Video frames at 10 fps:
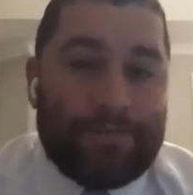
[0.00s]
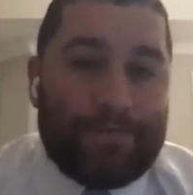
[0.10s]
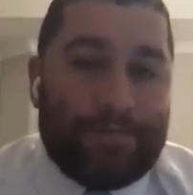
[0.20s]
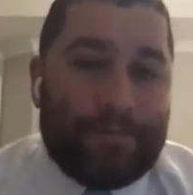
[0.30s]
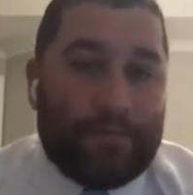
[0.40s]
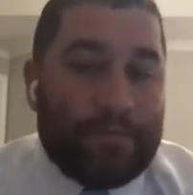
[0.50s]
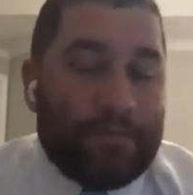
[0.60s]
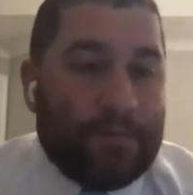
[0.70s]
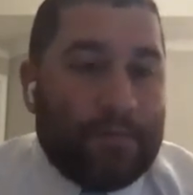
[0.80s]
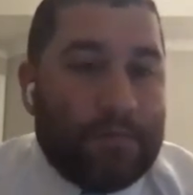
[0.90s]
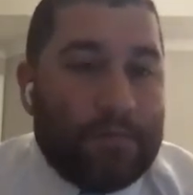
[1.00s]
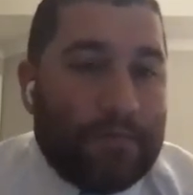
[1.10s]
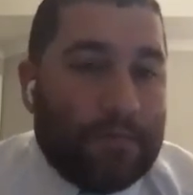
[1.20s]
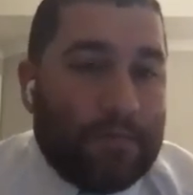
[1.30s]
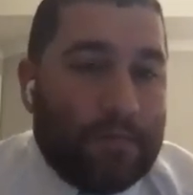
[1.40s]

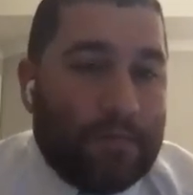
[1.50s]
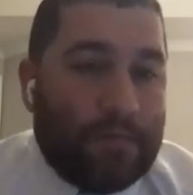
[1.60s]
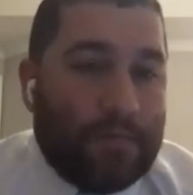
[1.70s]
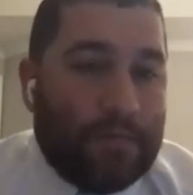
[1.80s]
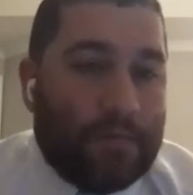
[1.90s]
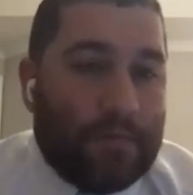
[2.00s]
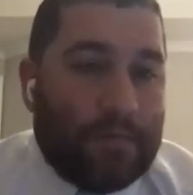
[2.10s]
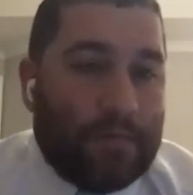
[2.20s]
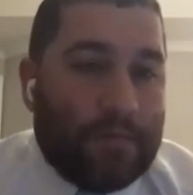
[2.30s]
(no one is talking)